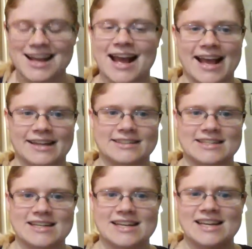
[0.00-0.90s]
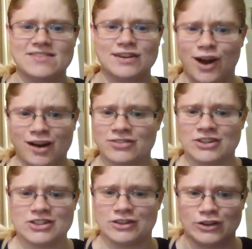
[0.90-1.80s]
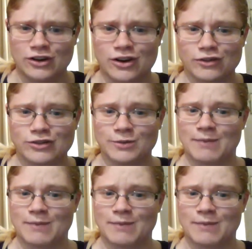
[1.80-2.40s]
and she even offered to look over